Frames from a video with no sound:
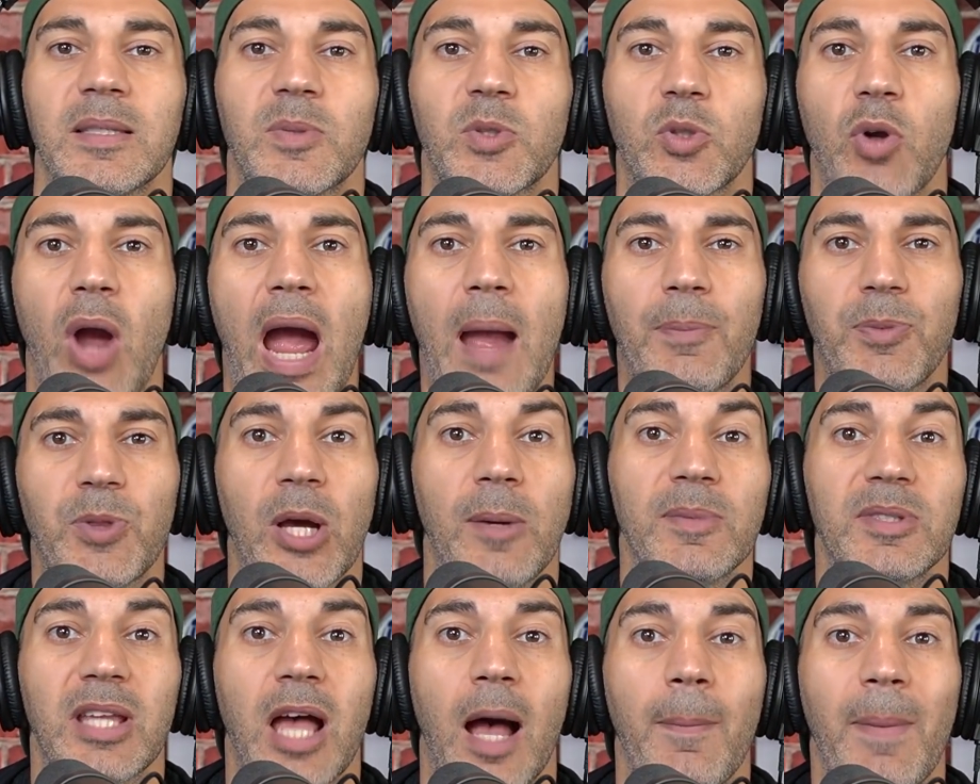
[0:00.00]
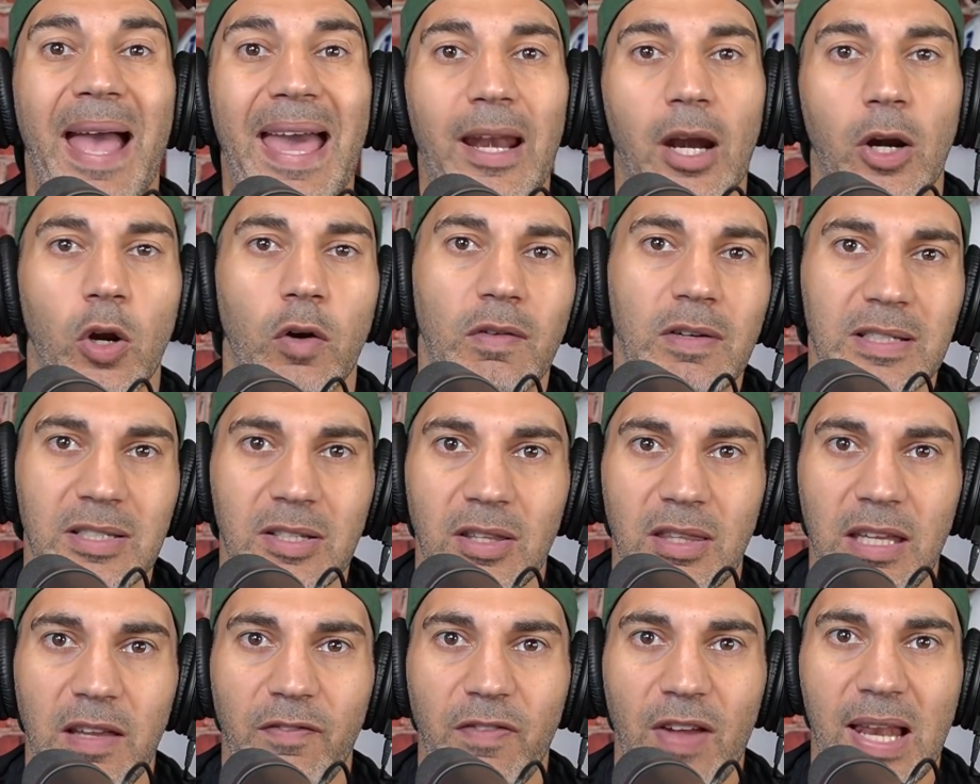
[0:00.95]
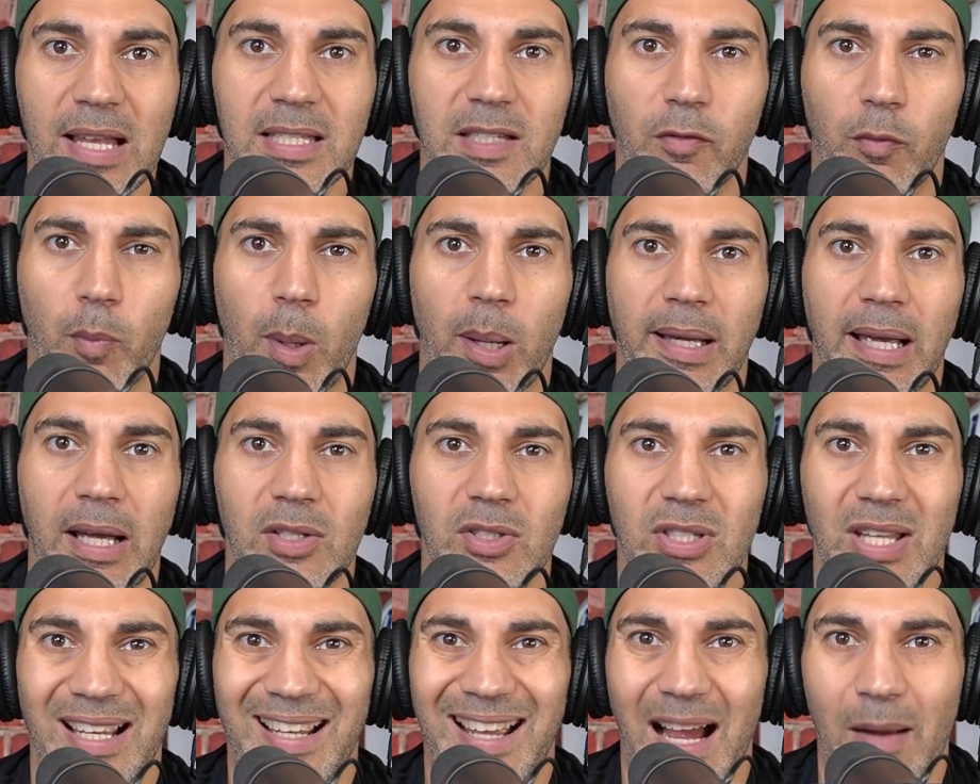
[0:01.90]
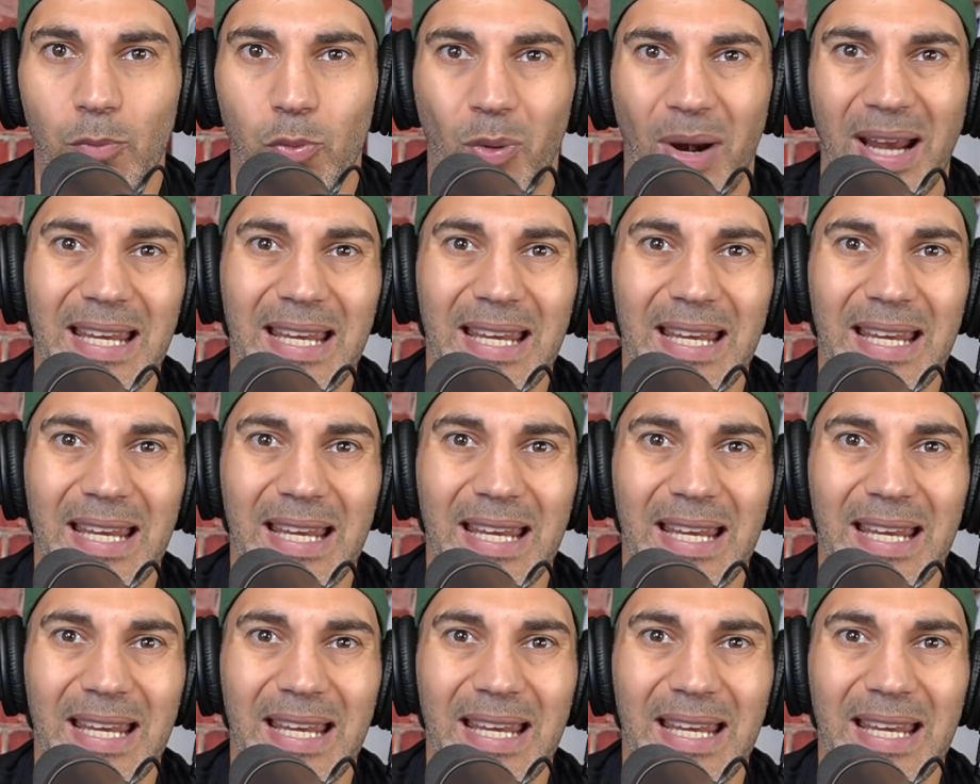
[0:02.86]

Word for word: subscribe, thumbs up, head on over to thefantasyfootballcounselor.com